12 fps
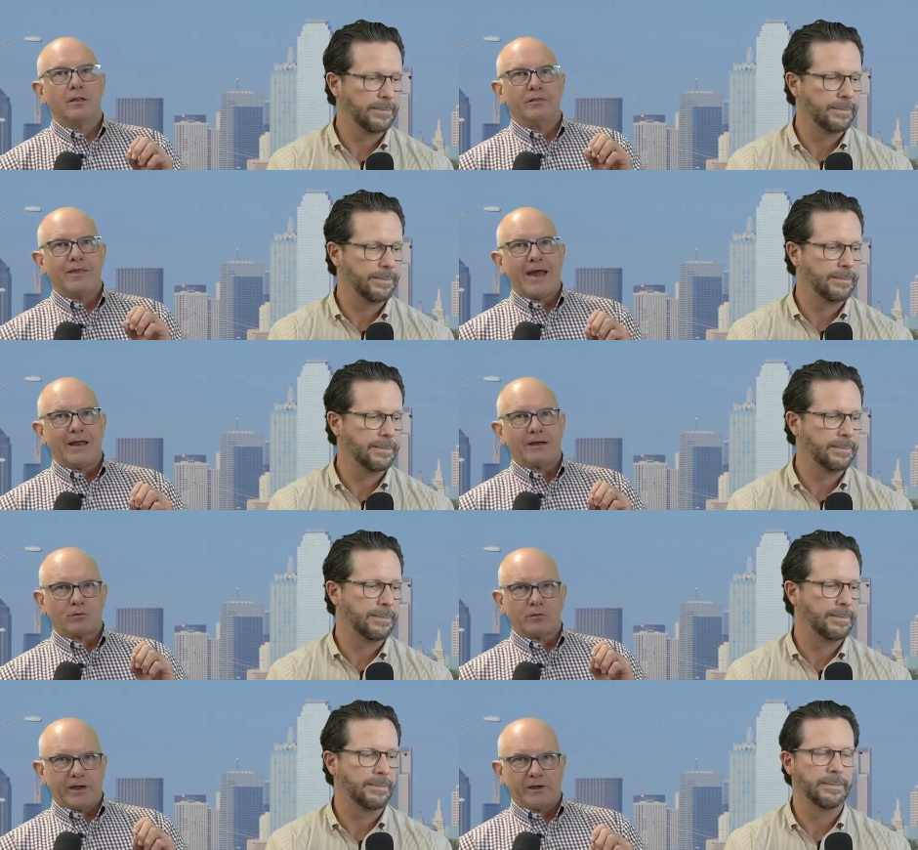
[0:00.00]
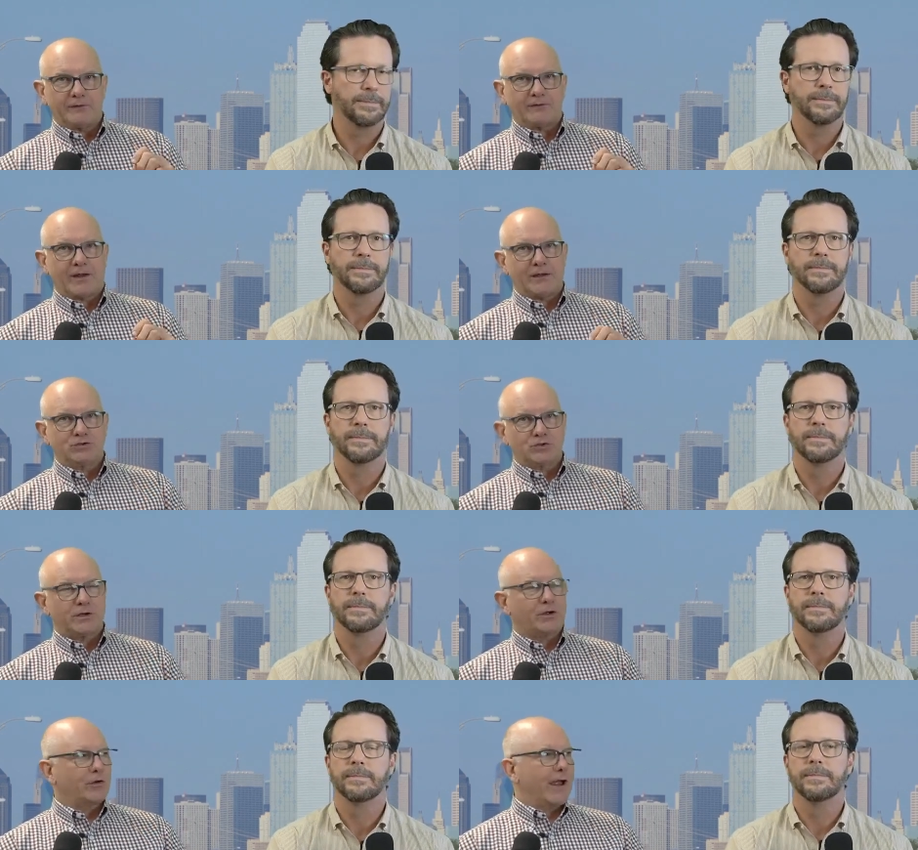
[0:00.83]
Speaker 1: that creates a
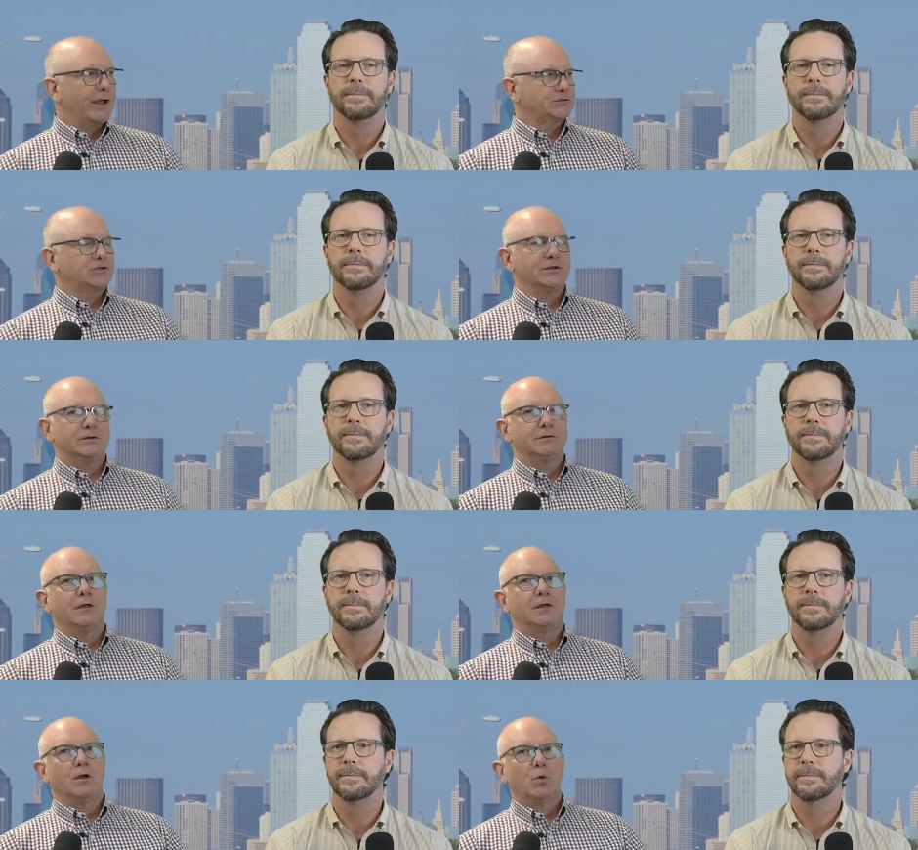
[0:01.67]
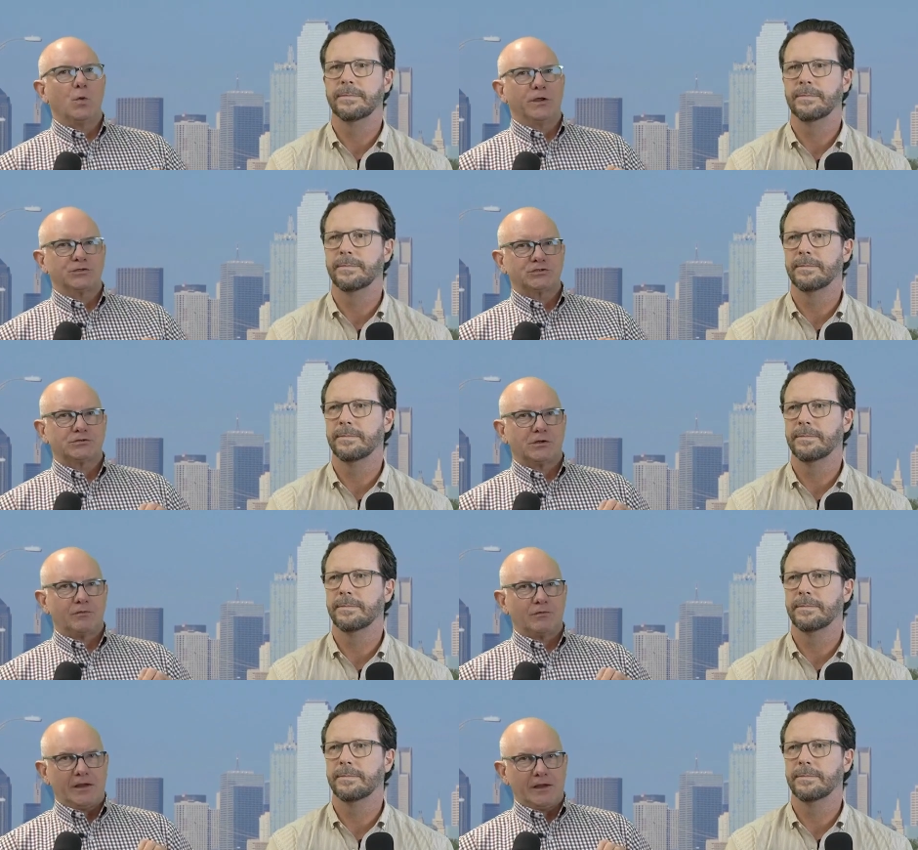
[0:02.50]
trigger action, which
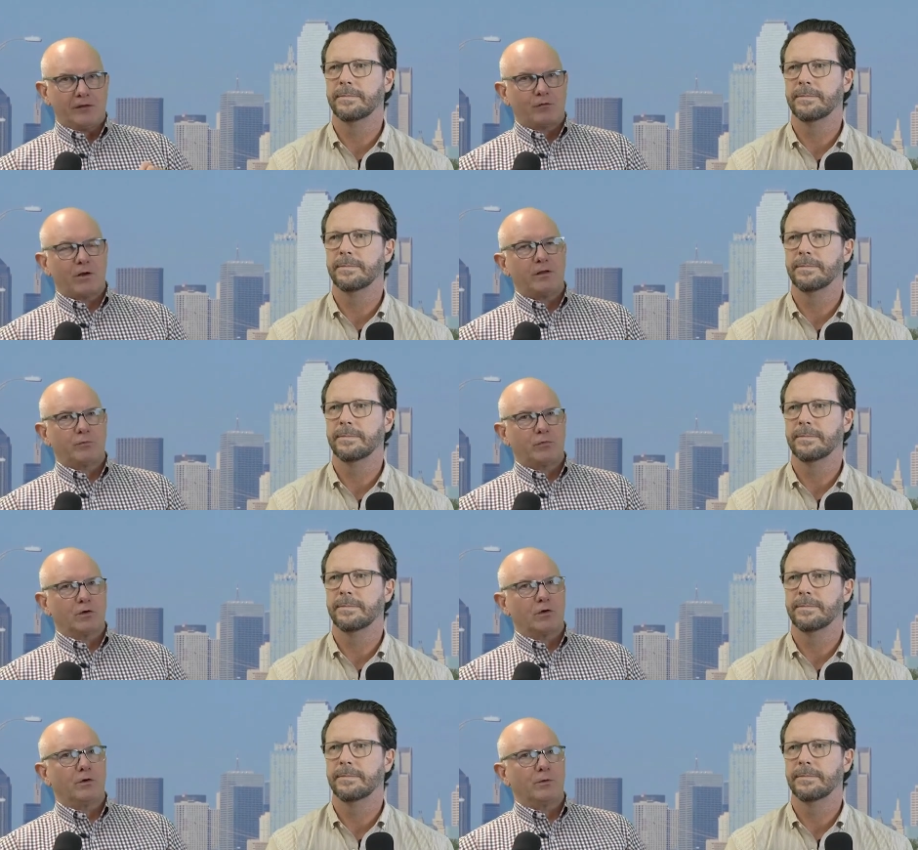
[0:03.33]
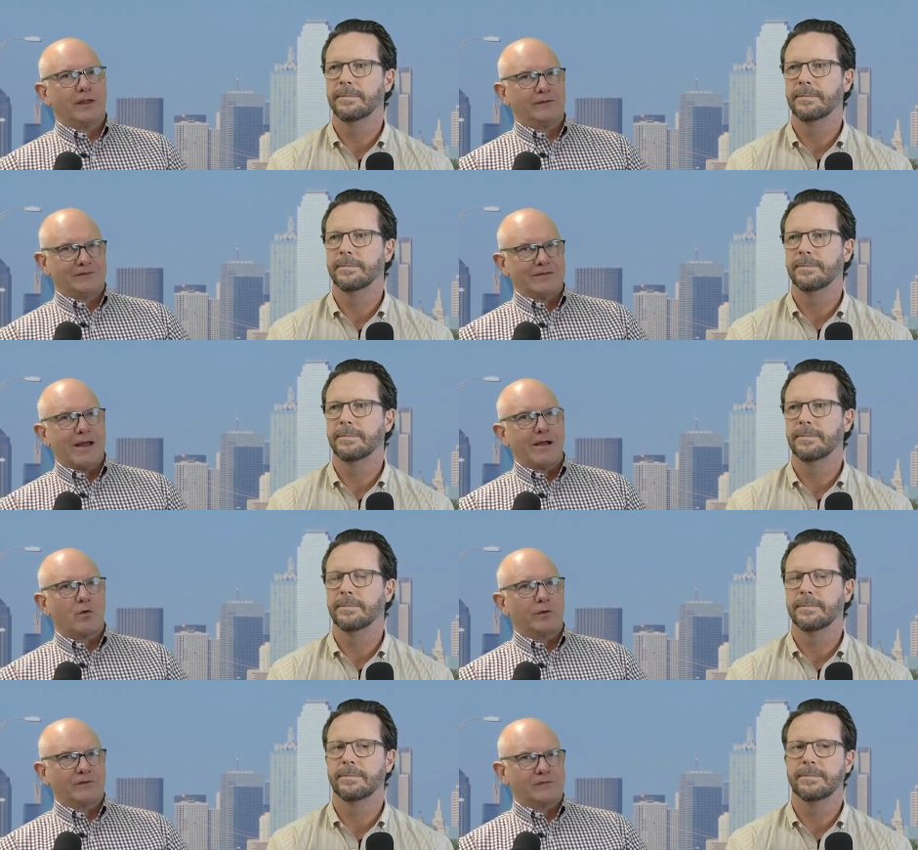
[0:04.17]
the credit bureau is
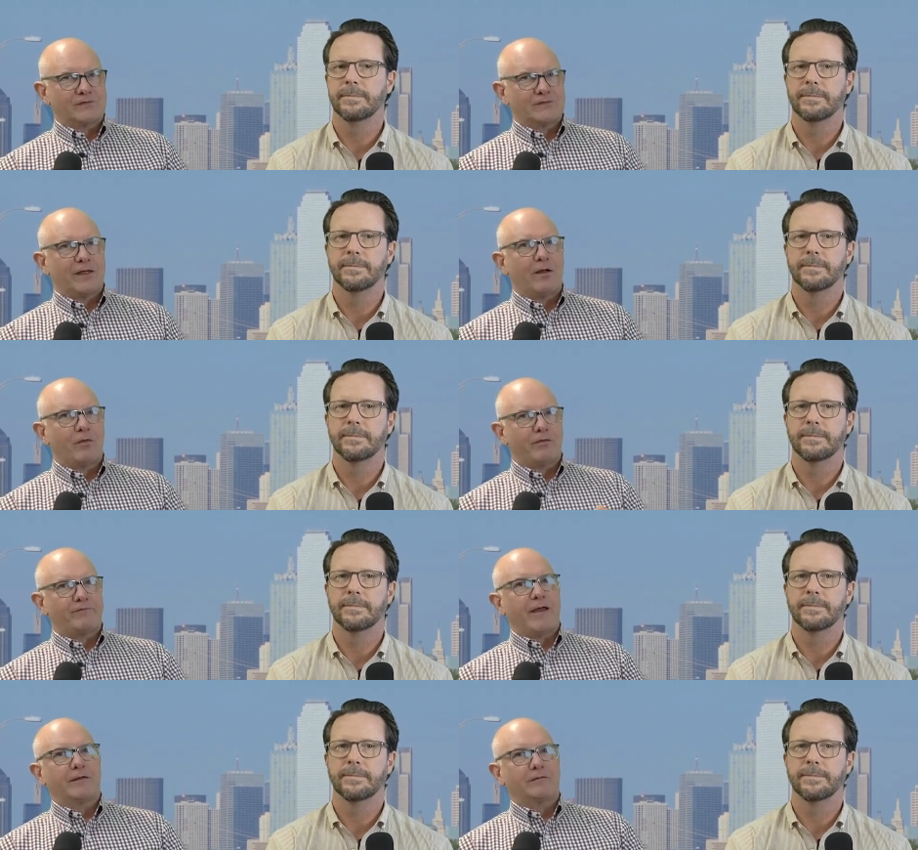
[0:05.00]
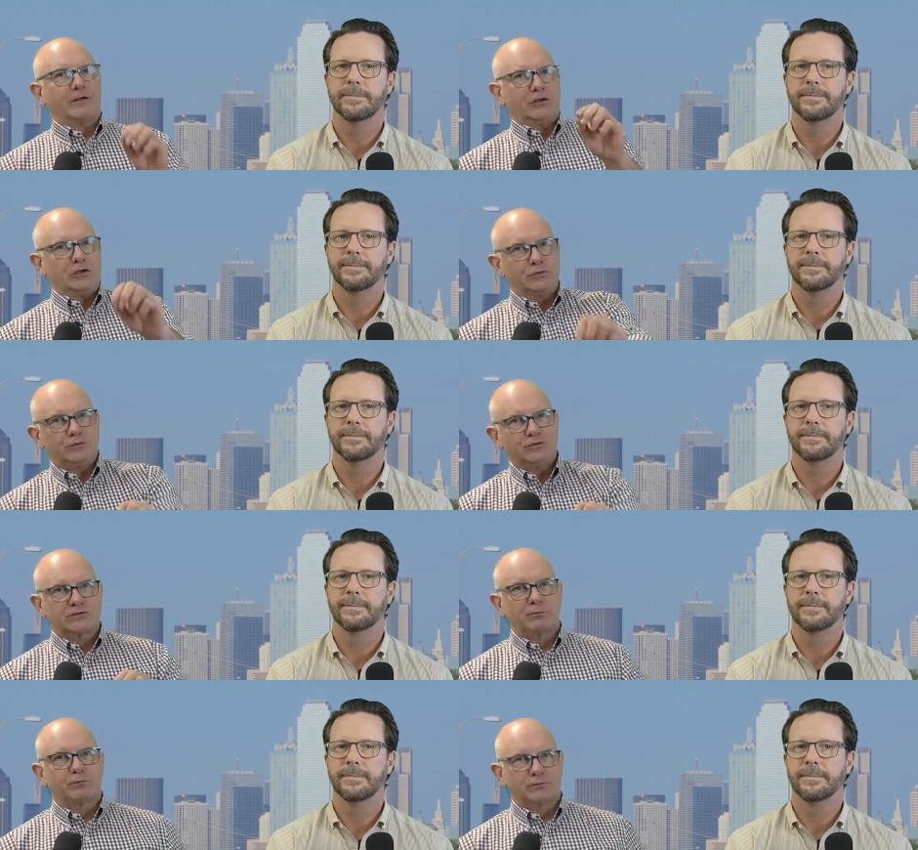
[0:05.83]
now going to sell the fact that you
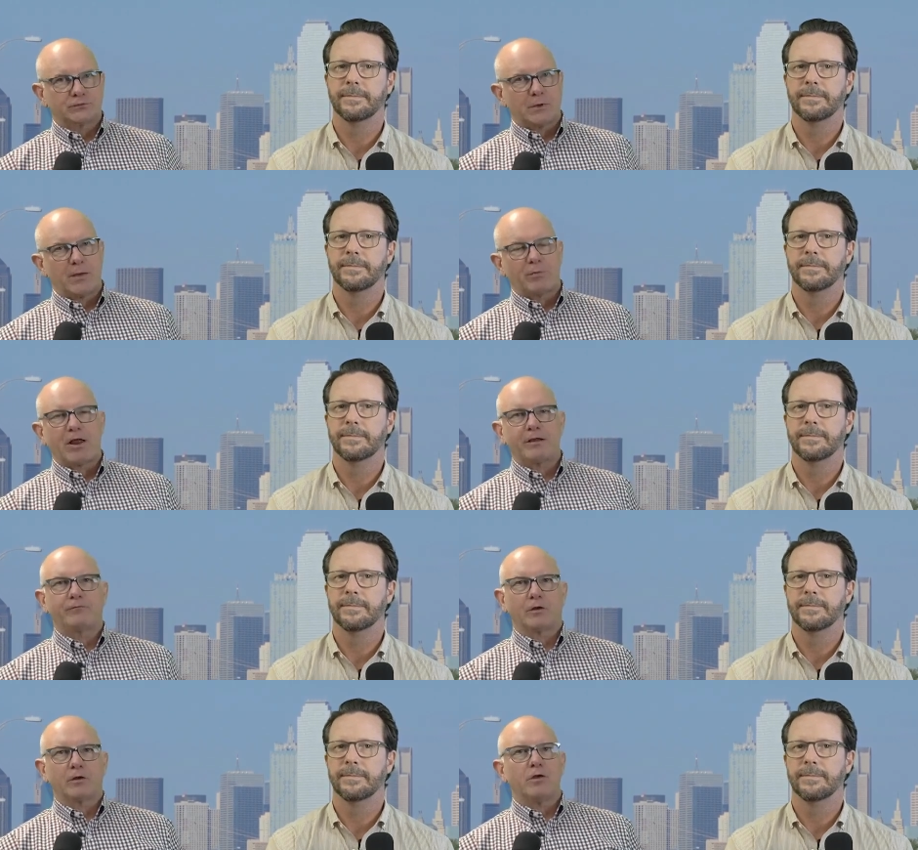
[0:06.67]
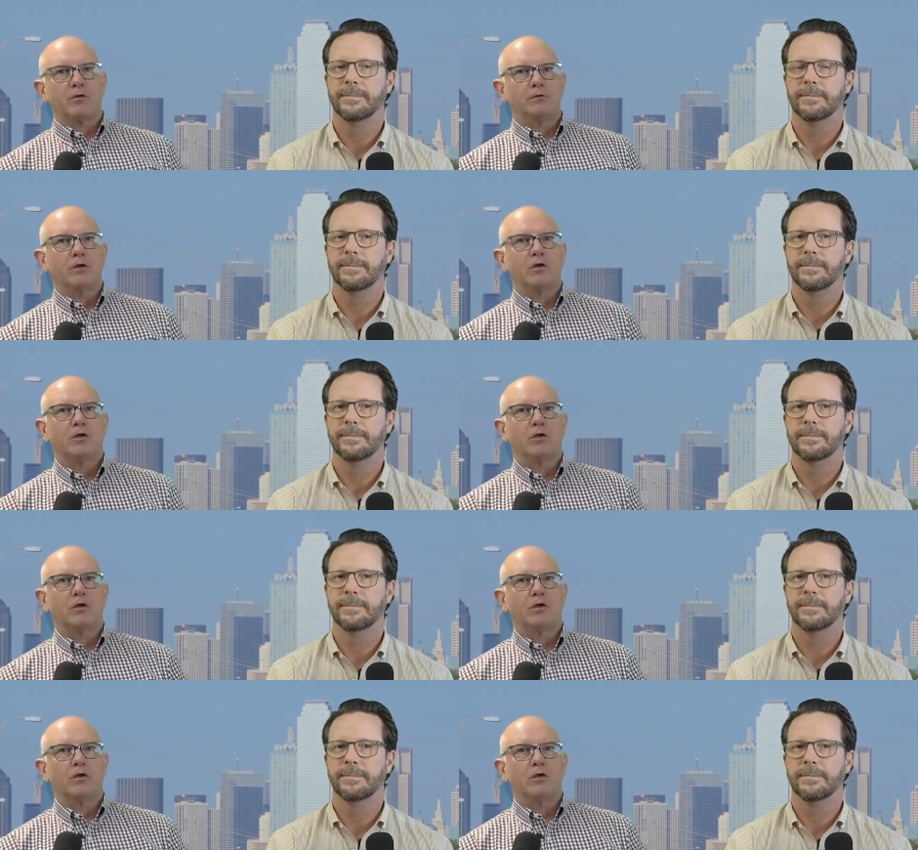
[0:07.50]
just applied for a loan